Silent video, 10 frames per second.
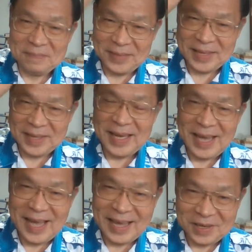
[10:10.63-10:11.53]
Take
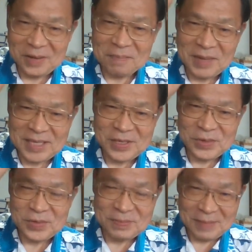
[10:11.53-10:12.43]
care and God bless you.
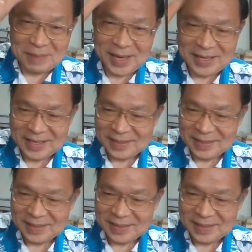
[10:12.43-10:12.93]
Bye-bye.